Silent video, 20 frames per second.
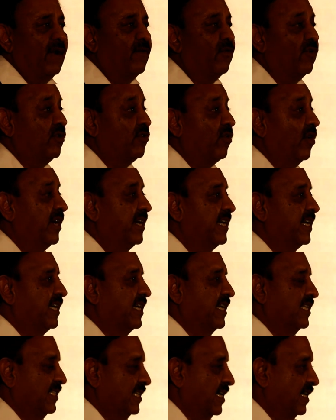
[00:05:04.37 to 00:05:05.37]
I won't call it
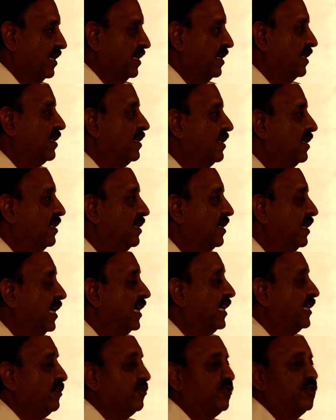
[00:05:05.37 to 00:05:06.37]
a guzzler.
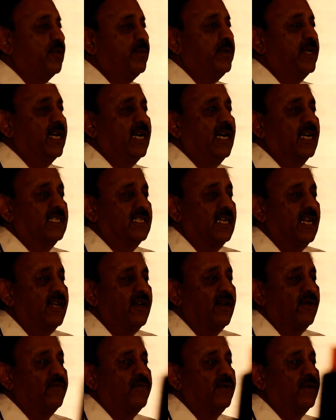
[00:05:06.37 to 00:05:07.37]
It used to be a
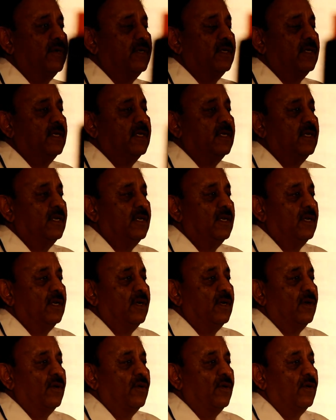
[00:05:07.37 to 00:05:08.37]
guzzler of
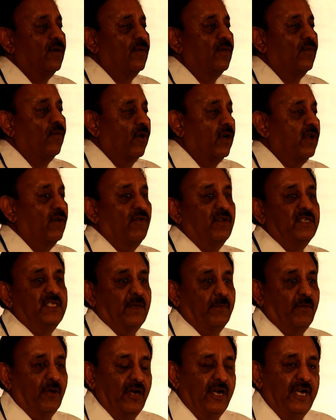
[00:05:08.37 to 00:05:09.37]
water
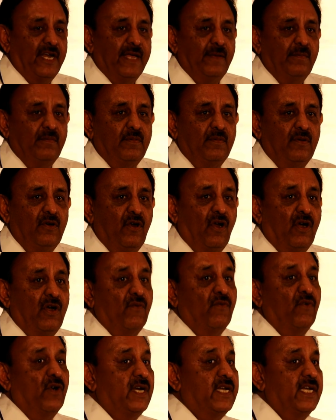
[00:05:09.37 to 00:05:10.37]
once upon a time. A lot
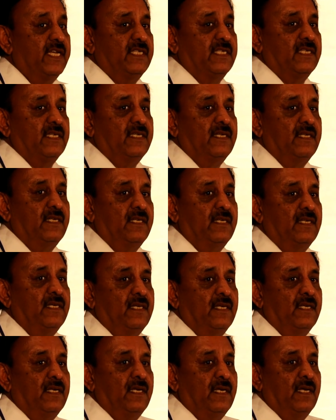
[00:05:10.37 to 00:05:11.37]
of work has
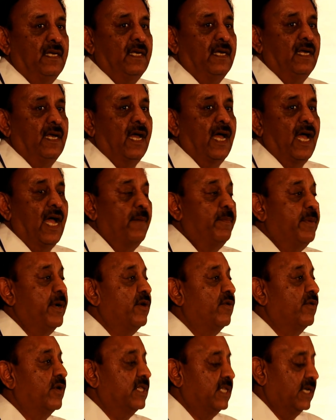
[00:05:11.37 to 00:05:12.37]

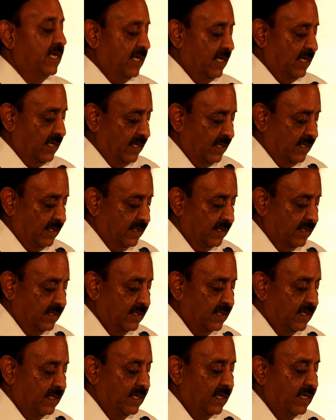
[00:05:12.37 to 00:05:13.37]
happened over the
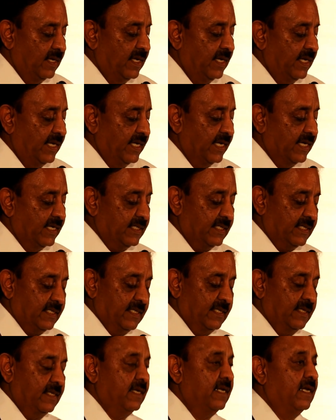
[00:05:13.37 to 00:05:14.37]

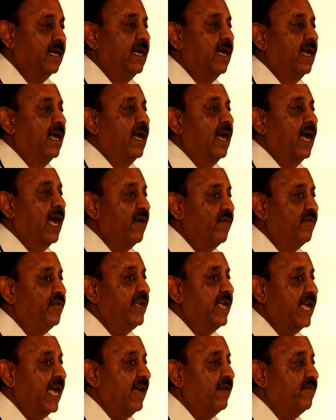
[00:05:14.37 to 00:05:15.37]
years. And
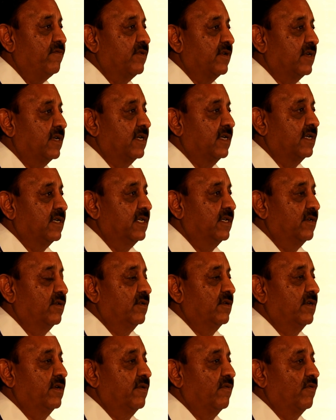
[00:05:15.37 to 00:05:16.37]
we have
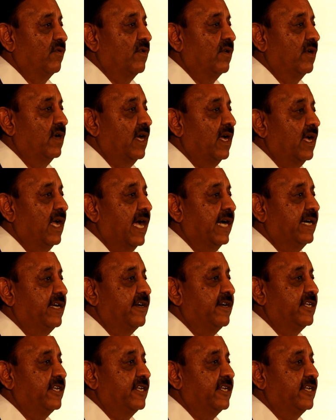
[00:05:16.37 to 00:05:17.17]
acted